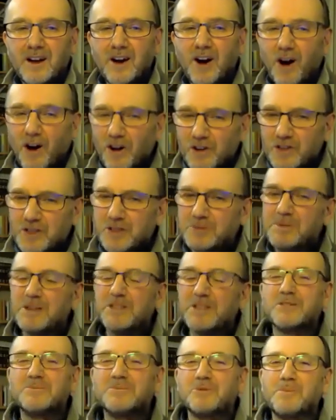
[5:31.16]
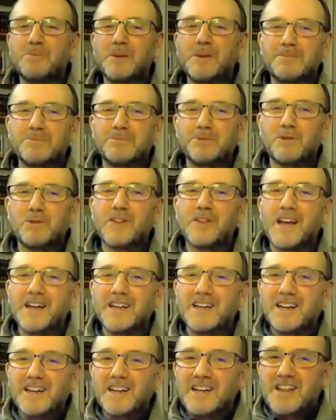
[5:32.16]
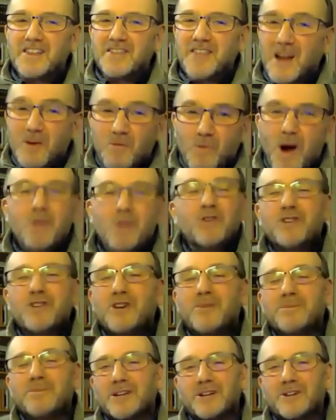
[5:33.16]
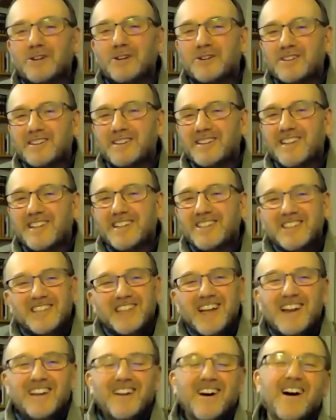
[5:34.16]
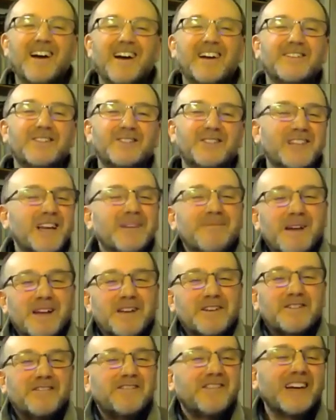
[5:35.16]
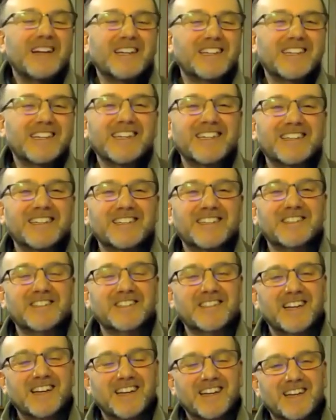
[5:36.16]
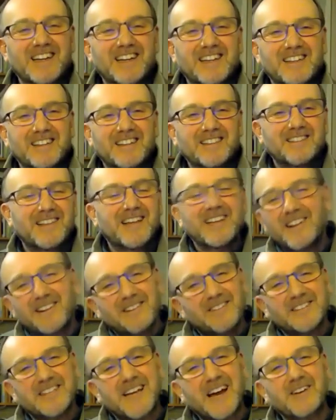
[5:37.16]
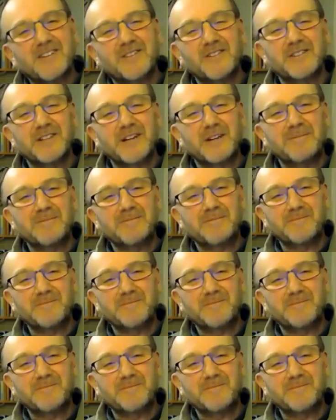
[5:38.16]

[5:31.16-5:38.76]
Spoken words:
Hospitable people, they welcome you into their lives. They make you feel at ease. They don't look down on you.